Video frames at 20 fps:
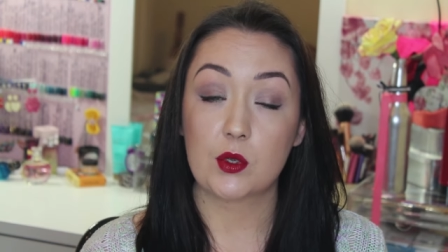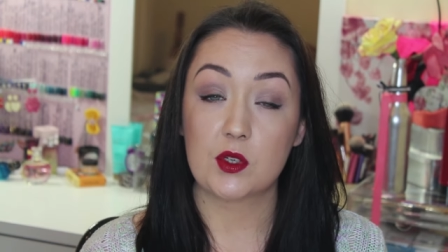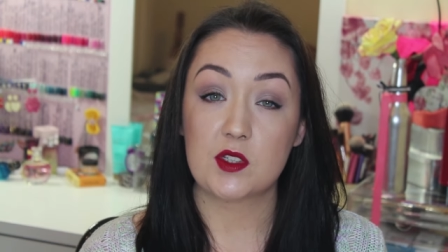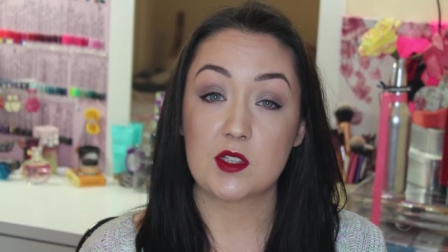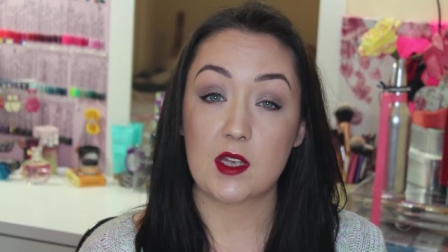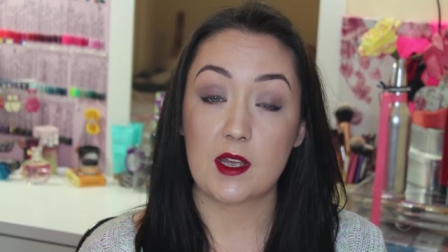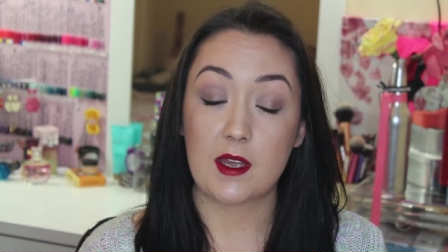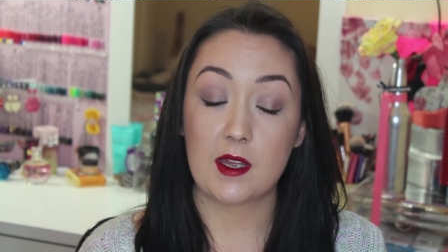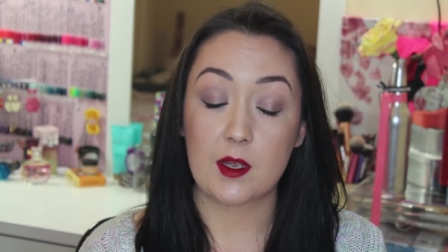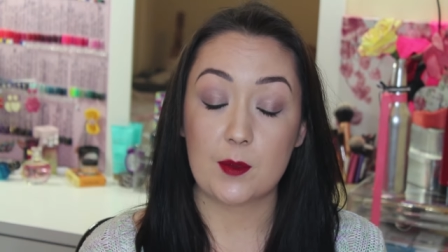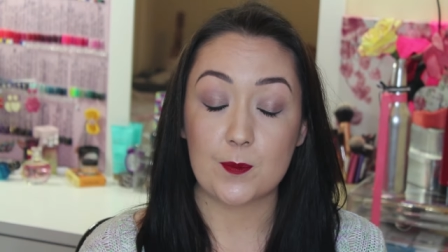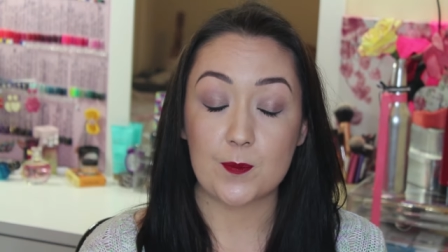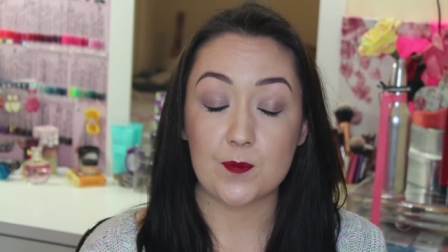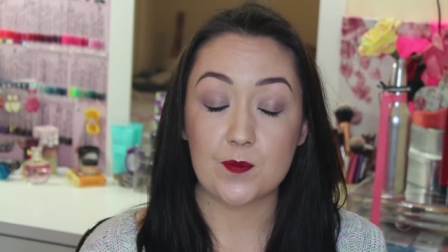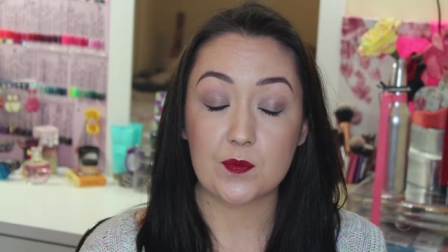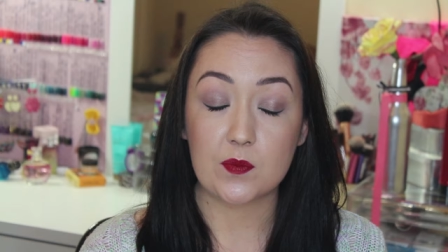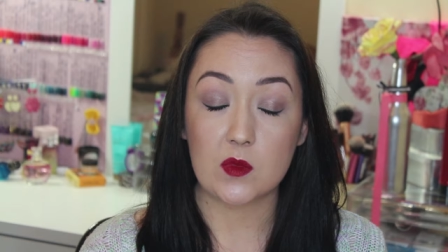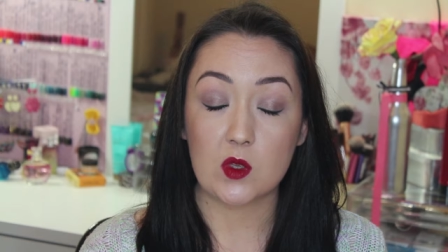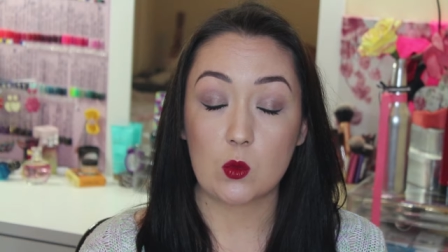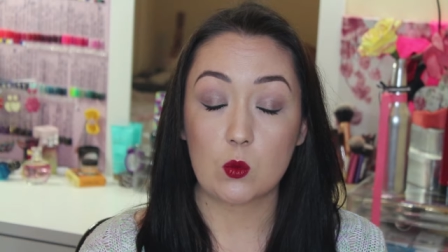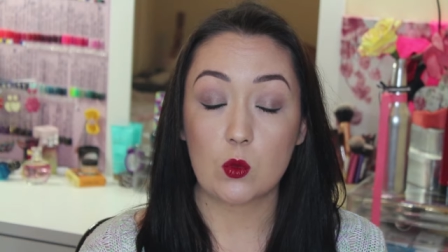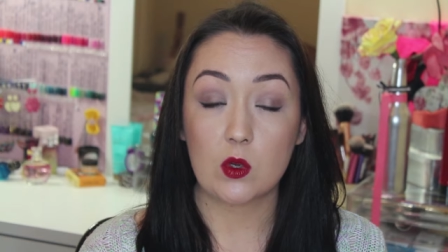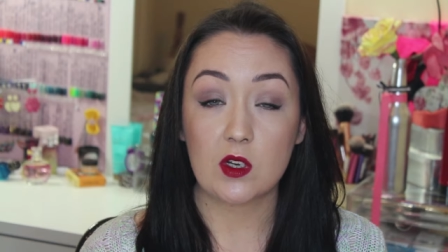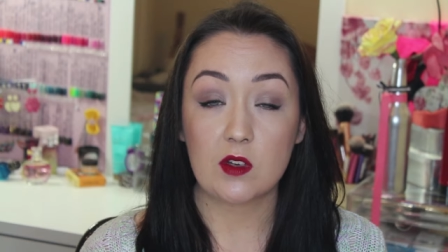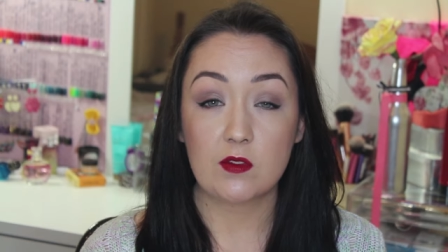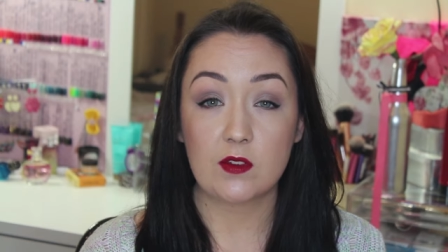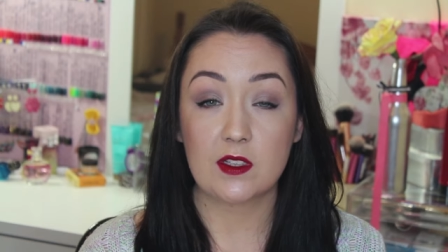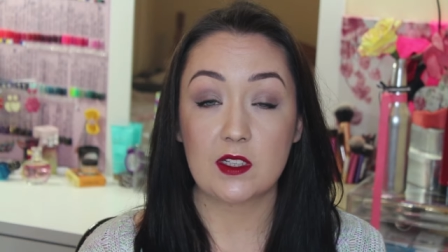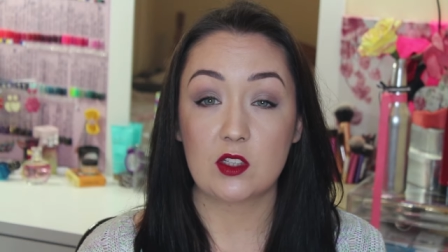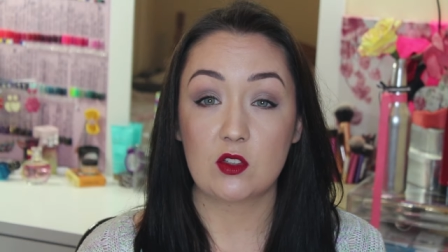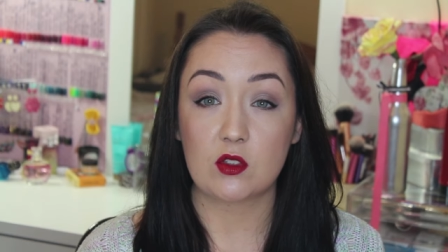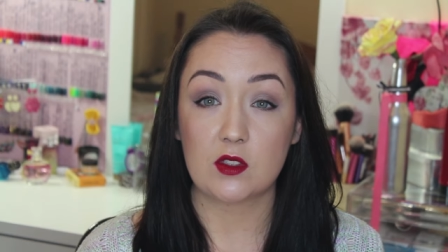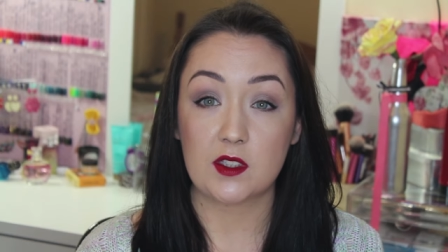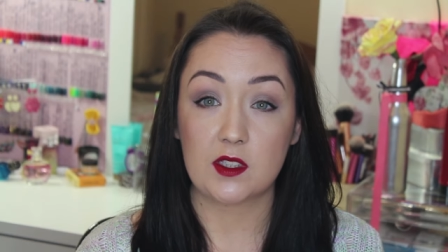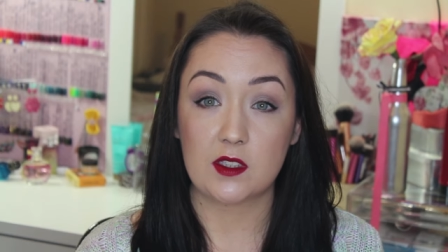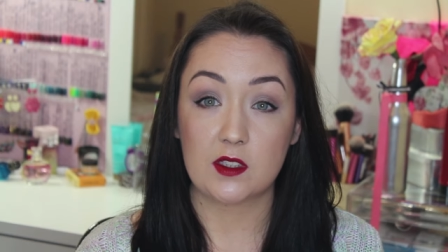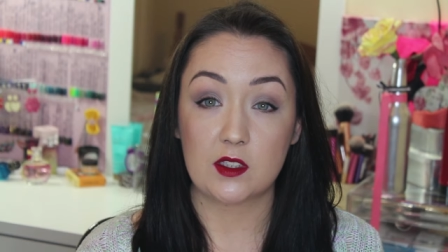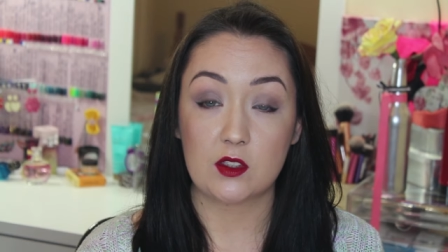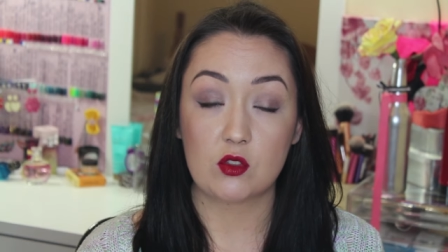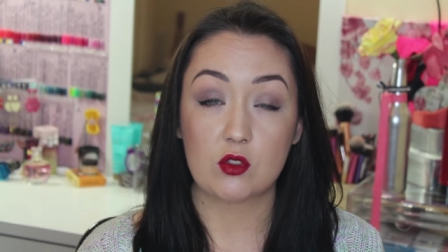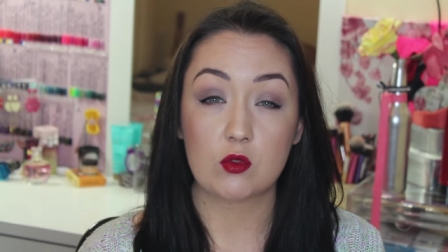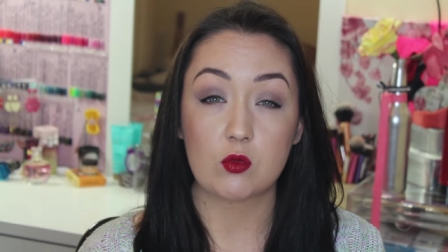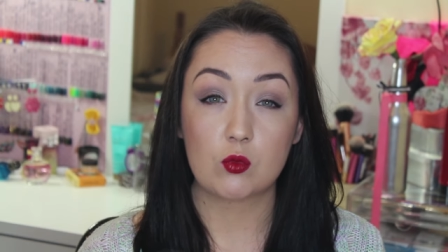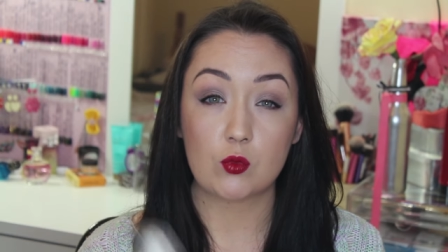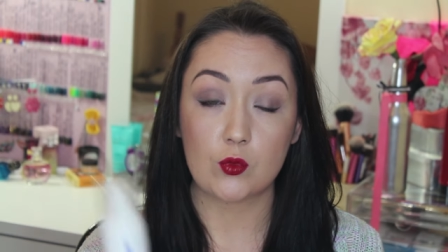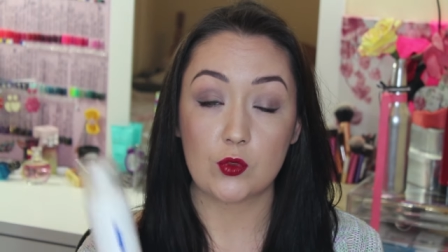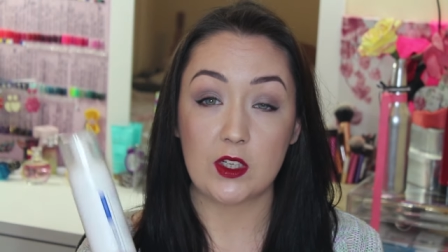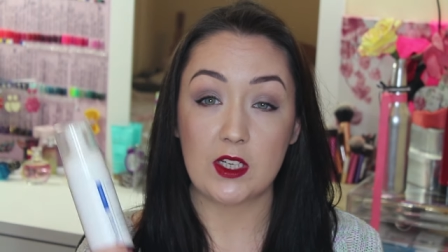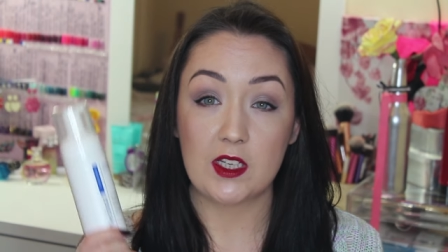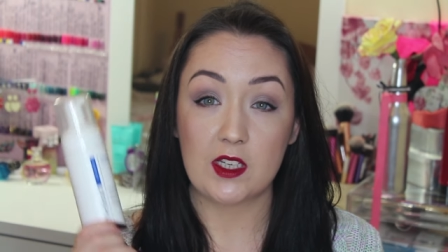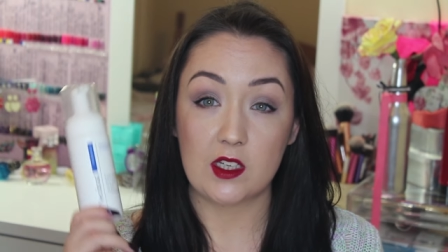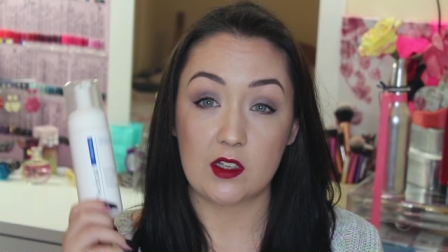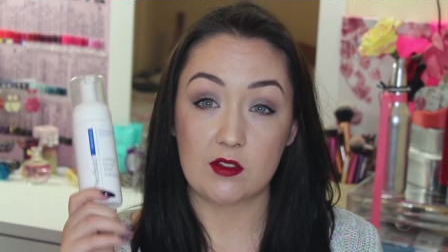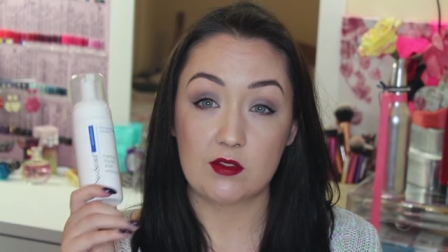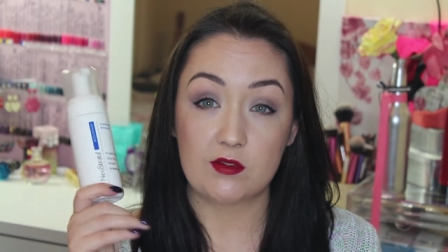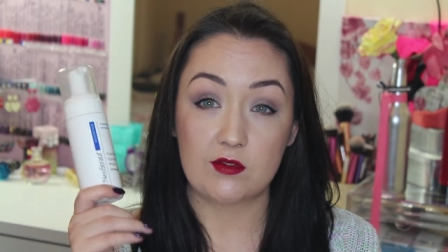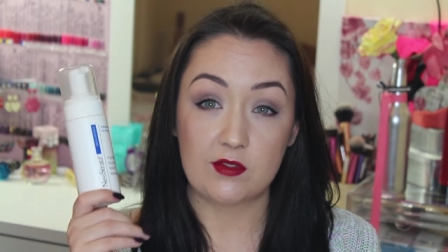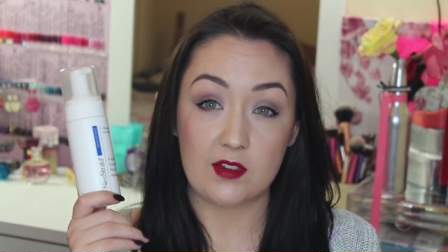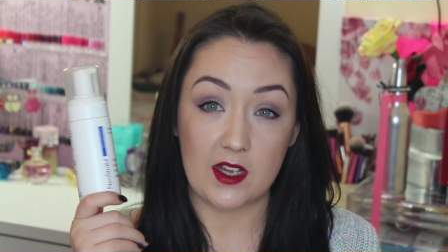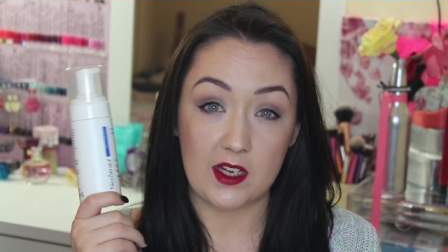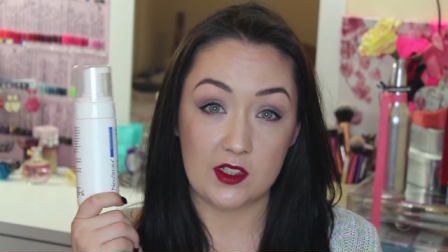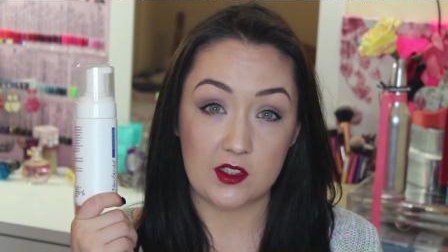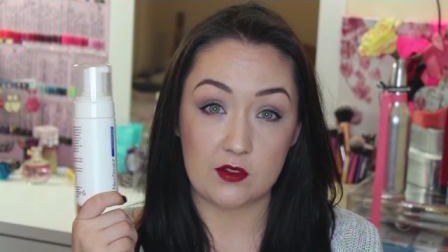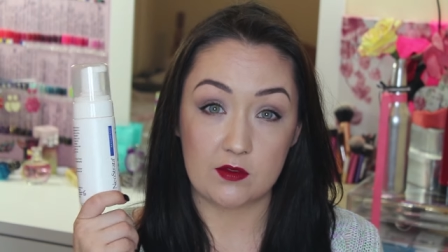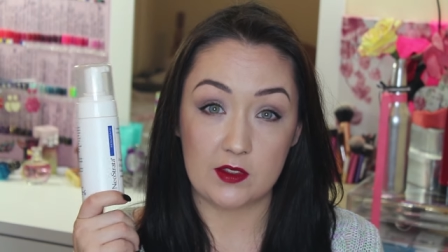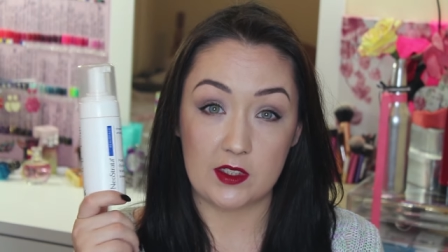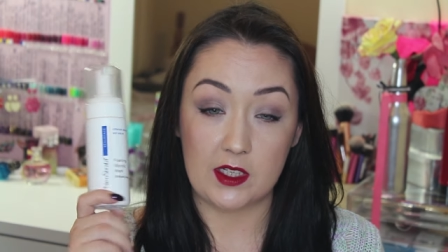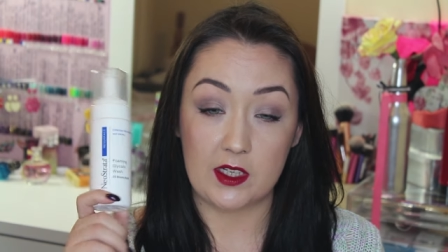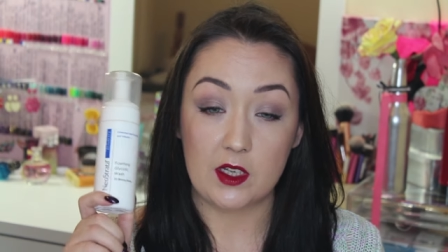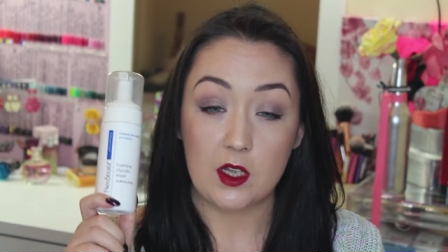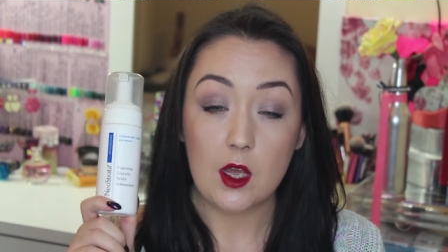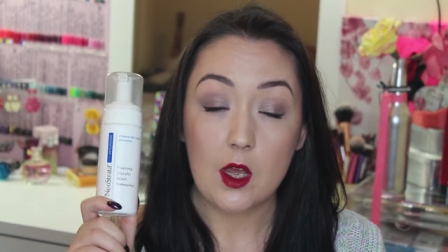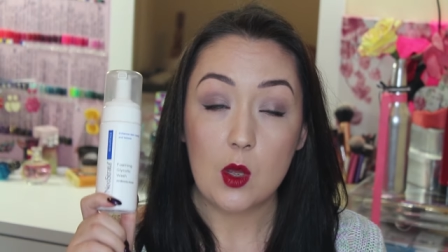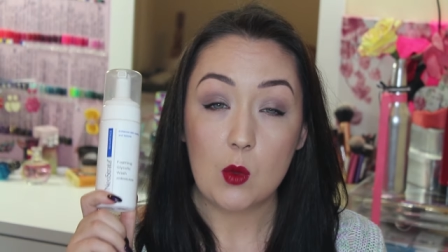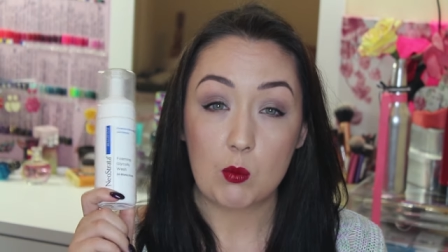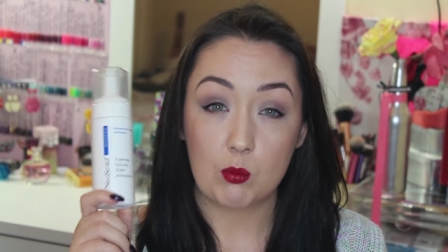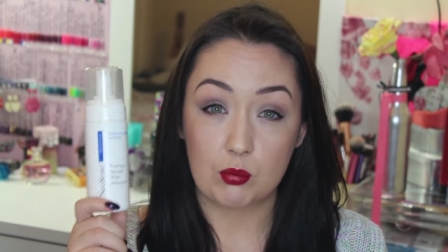But um, what I find it does is it just really effectively